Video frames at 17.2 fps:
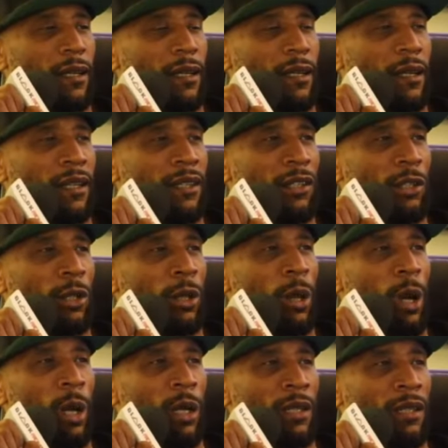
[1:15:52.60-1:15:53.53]
it's
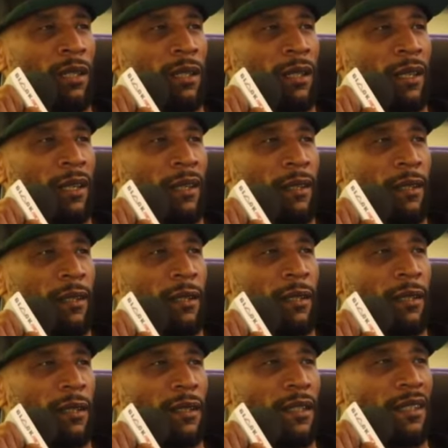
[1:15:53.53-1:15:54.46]
lost
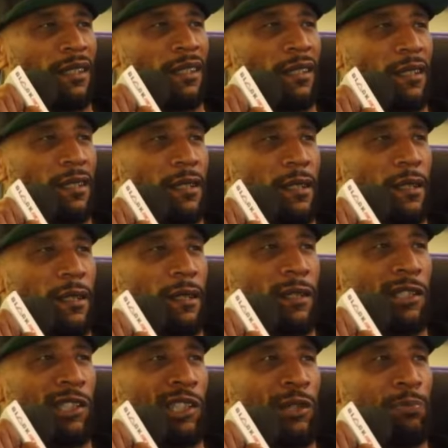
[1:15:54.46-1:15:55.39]
its
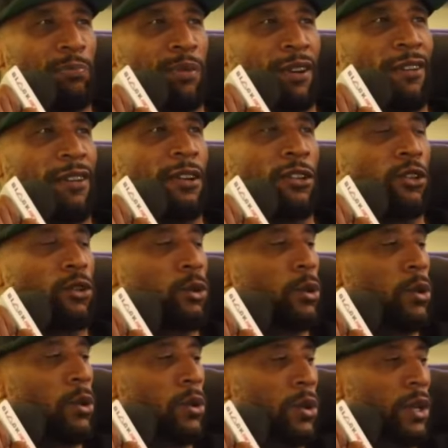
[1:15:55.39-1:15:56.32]

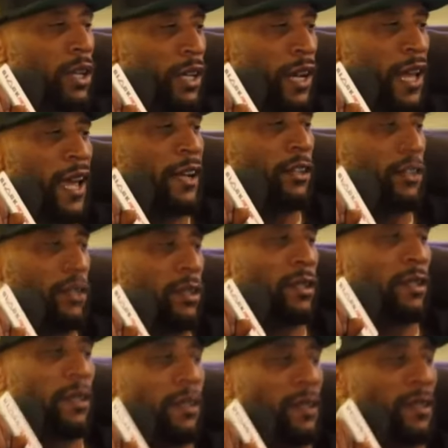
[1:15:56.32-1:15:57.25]
spiritual
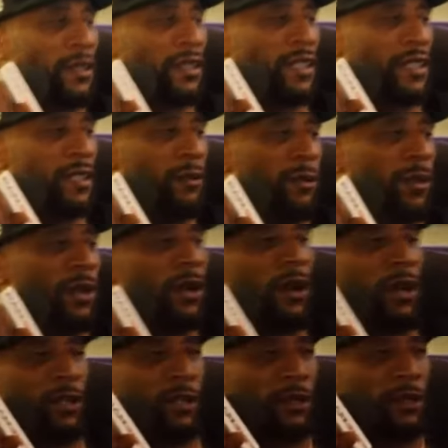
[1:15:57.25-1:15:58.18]
connection. Mm-hmm. See, we
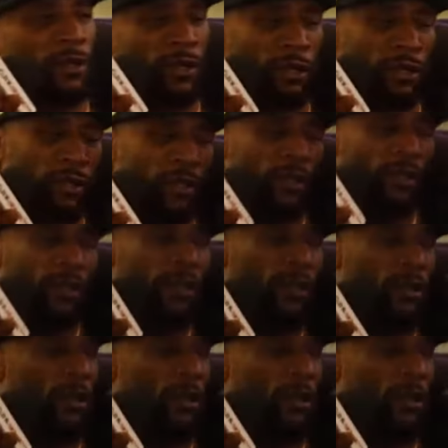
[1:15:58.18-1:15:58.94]
also understood that